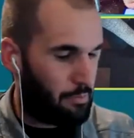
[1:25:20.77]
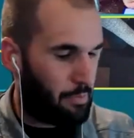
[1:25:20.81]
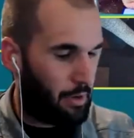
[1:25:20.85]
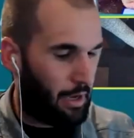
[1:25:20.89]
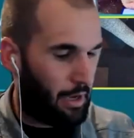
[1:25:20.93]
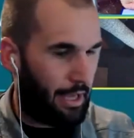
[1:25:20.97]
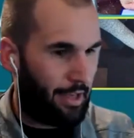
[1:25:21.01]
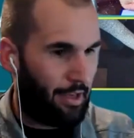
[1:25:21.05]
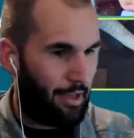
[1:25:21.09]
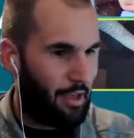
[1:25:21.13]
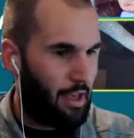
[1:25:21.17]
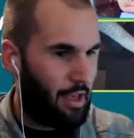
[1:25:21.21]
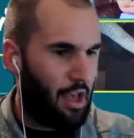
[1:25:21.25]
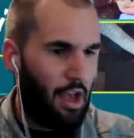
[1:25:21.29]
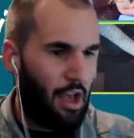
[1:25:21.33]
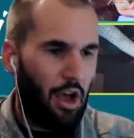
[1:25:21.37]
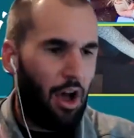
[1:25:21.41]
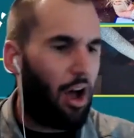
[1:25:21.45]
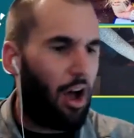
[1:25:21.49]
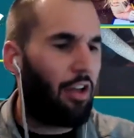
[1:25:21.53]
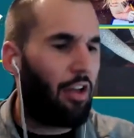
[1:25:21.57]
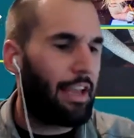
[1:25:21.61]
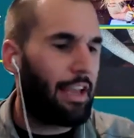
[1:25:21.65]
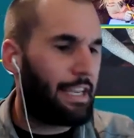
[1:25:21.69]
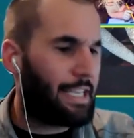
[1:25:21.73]
But
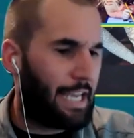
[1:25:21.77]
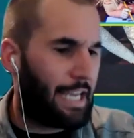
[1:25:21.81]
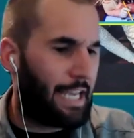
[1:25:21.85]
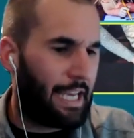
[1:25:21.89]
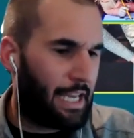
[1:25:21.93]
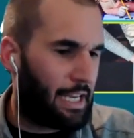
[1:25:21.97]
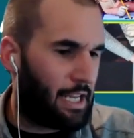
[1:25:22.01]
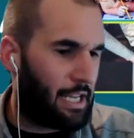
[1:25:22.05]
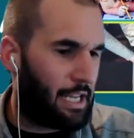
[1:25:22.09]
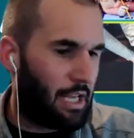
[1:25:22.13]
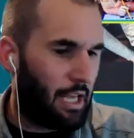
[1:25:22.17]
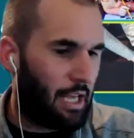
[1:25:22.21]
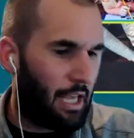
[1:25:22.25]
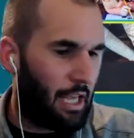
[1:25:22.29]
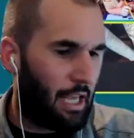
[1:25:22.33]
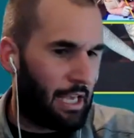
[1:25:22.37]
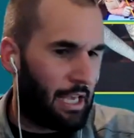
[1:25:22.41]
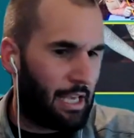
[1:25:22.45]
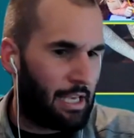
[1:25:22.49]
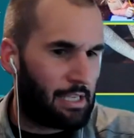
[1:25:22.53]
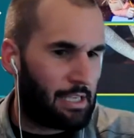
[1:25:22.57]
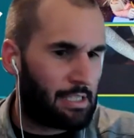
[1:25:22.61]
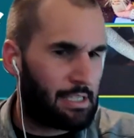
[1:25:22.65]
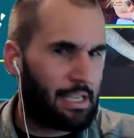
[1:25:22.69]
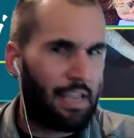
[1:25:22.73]
all I did
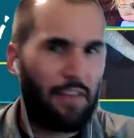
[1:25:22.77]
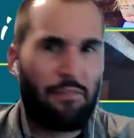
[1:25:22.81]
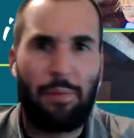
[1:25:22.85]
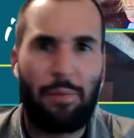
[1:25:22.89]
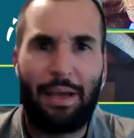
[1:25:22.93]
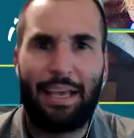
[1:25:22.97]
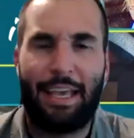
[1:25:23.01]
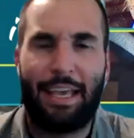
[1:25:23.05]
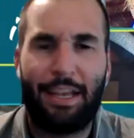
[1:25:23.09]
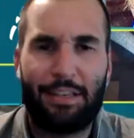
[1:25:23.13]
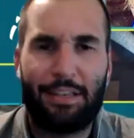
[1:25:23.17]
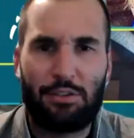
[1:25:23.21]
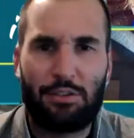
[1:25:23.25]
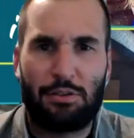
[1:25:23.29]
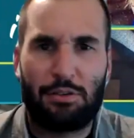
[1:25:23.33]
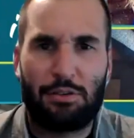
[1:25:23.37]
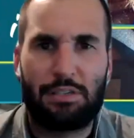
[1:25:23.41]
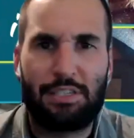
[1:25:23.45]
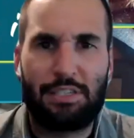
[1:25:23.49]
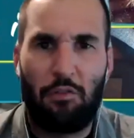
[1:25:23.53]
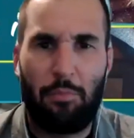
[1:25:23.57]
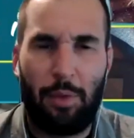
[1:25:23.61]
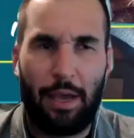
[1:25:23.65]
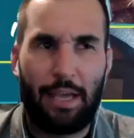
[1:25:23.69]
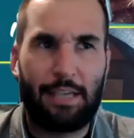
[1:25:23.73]
is, if my kids are
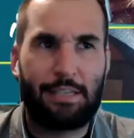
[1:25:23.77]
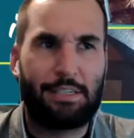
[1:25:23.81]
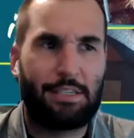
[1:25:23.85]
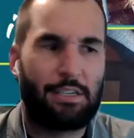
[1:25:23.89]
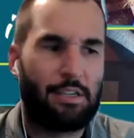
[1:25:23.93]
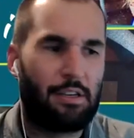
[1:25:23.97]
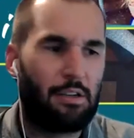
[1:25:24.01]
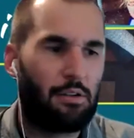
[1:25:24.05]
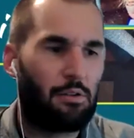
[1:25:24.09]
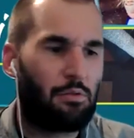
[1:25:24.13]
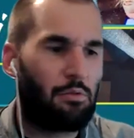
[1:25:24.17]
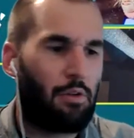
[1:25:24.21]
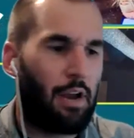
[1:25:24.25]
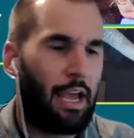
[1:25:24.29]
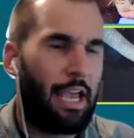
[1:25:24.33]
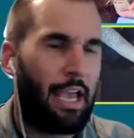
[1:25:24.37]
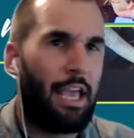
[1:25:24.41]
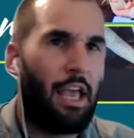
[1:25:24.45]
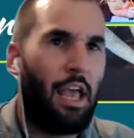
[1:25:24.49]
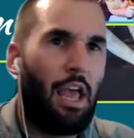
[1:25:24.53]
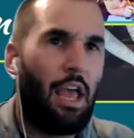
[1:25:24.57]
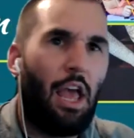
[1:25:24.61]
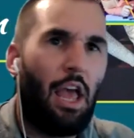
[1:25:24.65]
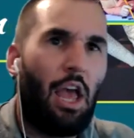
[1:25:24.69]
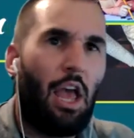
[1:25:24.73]
self-paced, right?